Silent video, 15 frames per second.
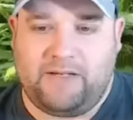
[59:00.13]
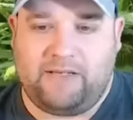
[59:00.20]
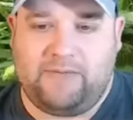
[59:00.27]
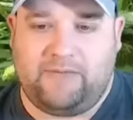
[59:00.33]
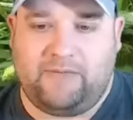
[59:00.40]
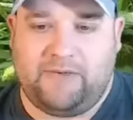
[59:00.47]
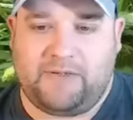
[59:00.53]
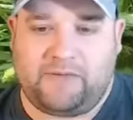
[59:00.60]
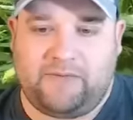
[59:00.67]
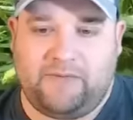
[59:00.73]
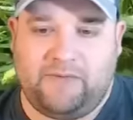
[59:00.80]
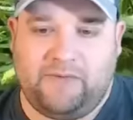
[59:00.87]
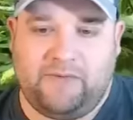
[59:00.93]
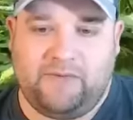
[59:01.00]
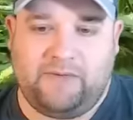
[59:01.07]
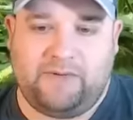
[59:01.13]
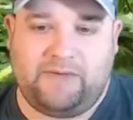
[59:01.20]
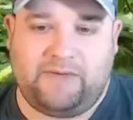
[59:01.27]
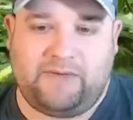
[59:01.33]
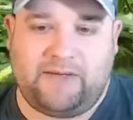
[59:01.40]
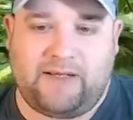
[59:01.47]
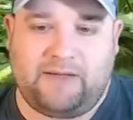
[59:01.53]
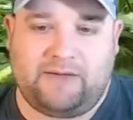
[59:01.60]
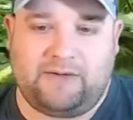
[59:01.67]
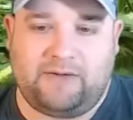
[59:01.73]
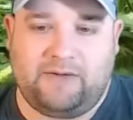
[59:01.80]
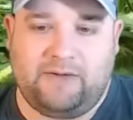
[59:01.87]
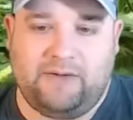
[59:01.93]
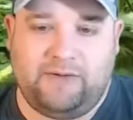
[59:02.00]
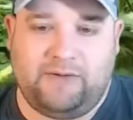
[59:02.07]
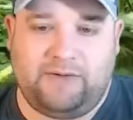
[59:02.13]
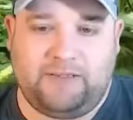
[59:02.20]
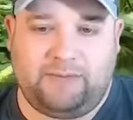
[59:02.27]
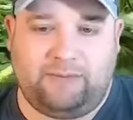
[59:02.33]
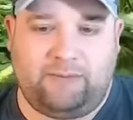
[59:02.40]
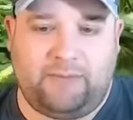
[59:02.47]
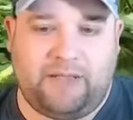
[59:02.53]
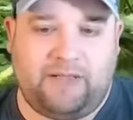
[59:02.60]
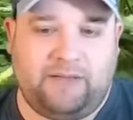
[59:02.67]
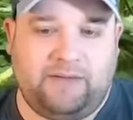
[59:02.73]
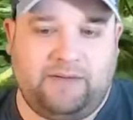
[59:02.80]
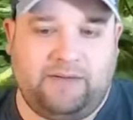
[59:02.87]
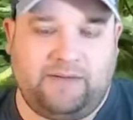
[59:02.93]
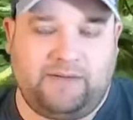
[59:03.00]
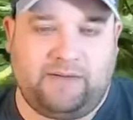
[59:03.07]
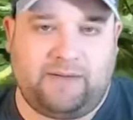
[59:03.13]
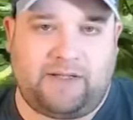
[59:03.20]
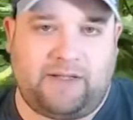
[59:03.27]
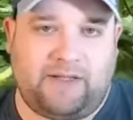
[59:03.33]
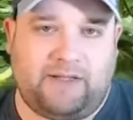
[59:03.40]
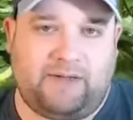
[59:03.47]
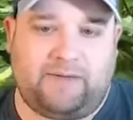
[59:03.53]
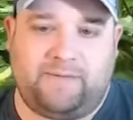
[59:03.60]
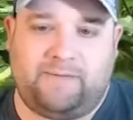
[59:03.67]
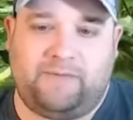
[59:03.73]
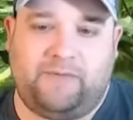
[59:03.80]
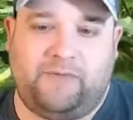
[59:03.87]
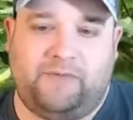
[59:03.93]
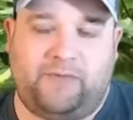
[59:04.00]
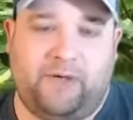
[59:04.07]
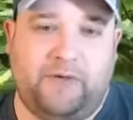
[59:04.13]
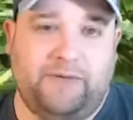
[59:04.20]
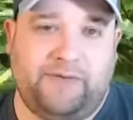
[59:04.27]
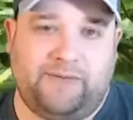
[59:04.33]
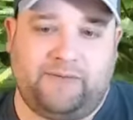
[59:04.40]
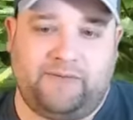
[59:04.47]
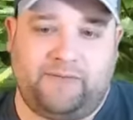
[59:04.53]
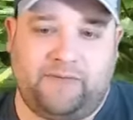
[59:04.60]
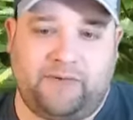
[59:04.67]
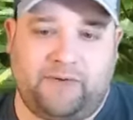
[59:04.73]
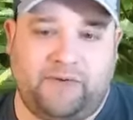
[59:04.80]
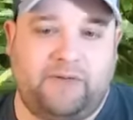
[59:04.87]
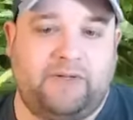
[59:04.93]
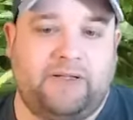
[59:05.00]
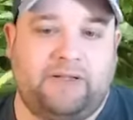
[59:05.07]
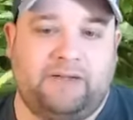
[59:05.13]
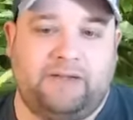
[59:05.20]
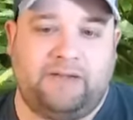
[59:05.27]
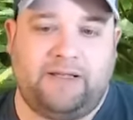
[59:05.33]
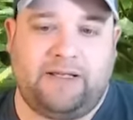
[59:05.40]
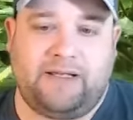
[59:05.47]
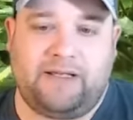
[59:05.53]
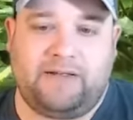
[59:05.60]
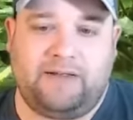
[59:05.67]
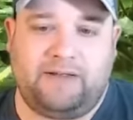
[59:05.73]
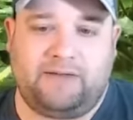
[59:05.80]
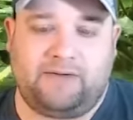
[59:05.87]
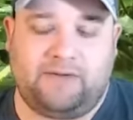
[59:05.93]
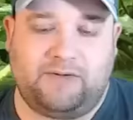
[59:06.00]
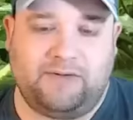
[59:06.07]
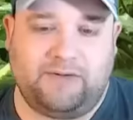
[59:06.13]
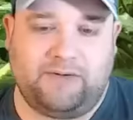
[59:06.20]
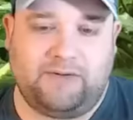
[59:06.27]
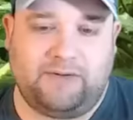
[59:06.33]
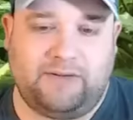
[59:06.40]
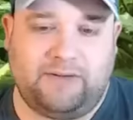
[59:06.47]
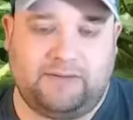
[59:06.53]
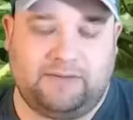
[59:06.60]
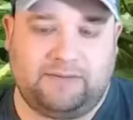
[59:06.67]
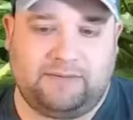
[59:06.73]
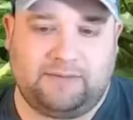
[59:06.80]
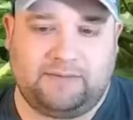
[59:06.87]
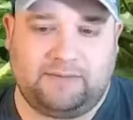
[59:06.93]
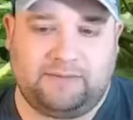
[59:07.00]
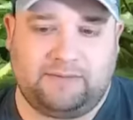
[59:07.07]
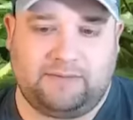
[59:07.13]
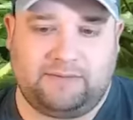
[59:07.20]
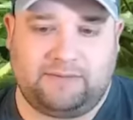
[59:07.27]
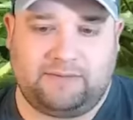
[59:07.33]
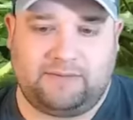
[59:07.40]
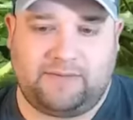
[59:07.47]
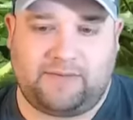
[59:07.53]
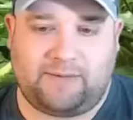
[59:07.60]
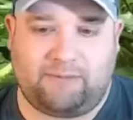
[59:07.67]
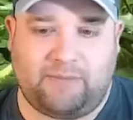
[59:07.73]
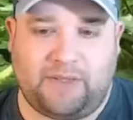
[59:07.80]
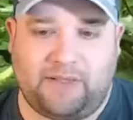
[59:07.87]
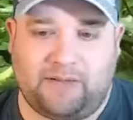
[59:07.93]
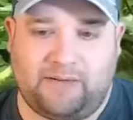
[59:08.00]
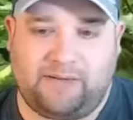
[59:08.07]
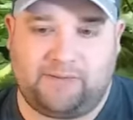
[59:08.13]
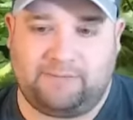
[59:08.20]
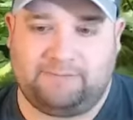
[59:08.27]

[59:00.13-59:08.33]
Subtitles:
fish foods that include bugs? Frozen food can include some bugs.